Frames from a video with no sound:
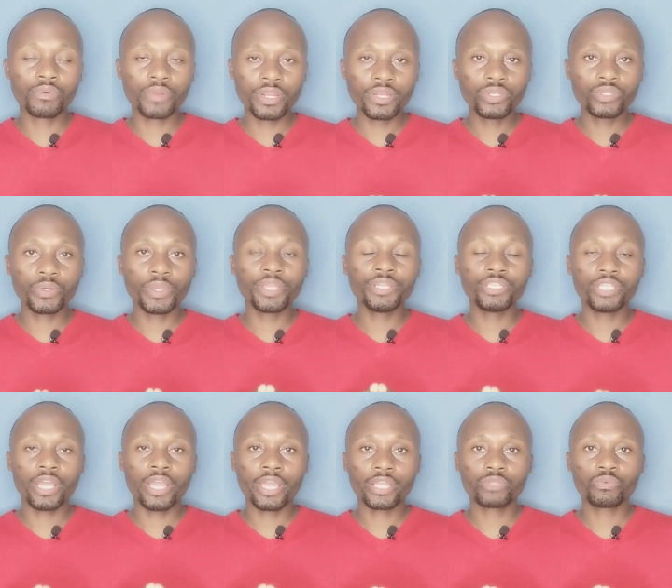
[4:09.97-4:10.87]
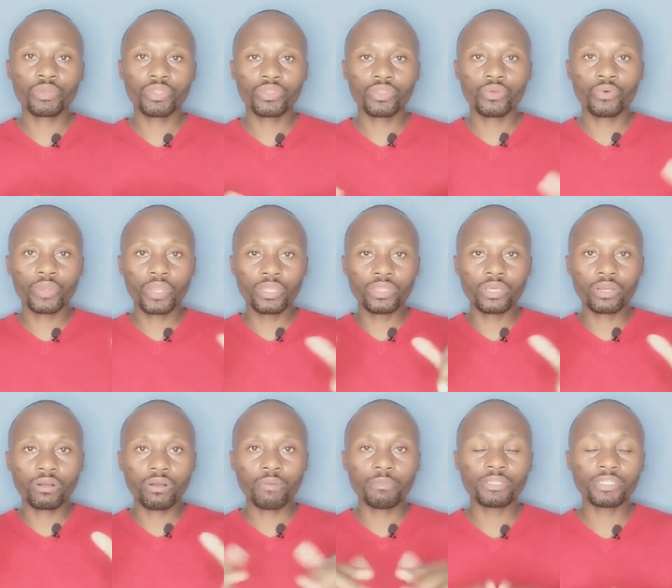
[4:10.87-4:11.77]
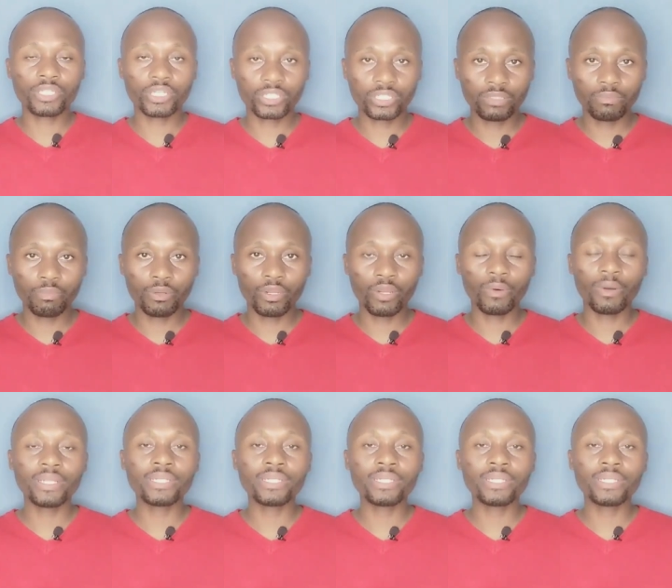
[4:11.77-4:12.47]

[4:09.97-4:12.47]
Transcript: ready to interact with you in the comment section below.